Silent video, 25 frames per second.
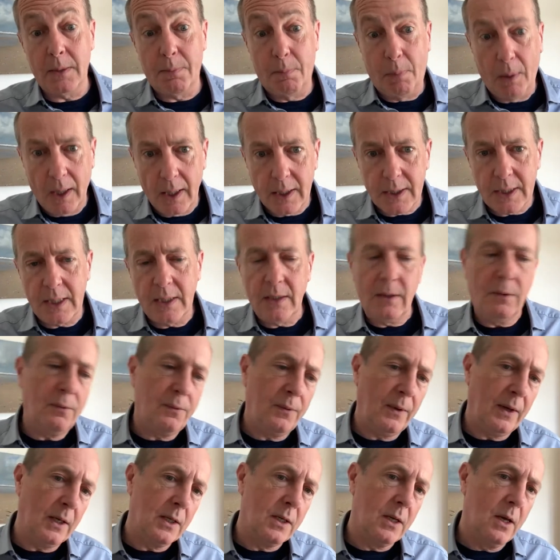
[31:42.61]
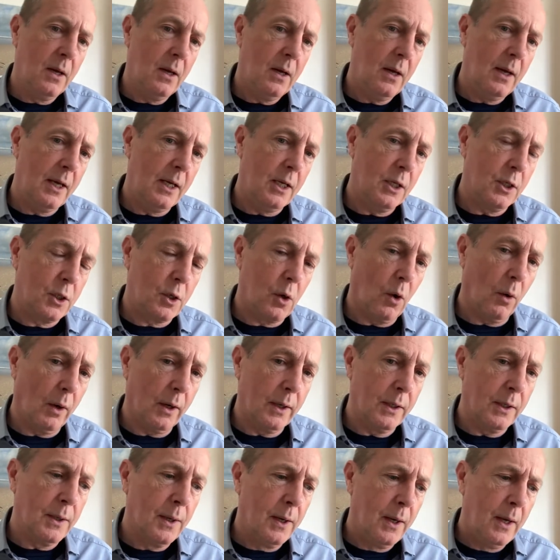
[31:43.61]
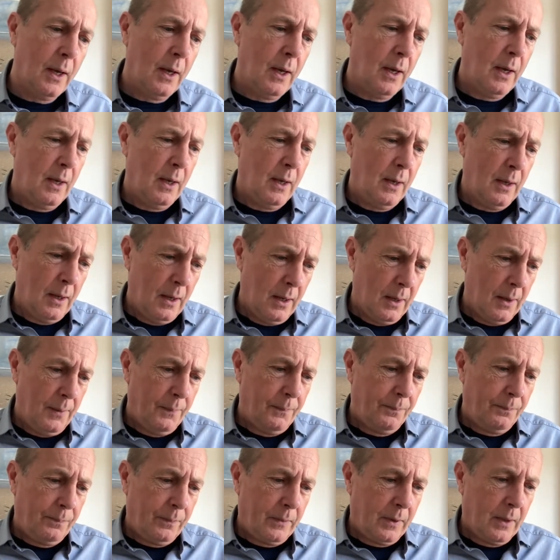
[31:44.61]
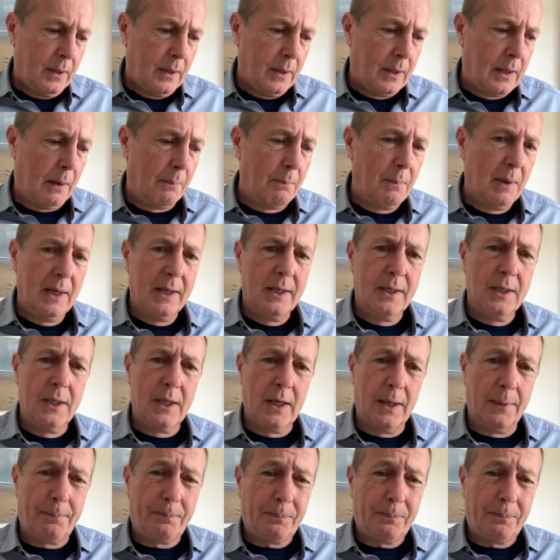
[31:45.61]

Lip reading: bloody defeat in Scotland. Cumberland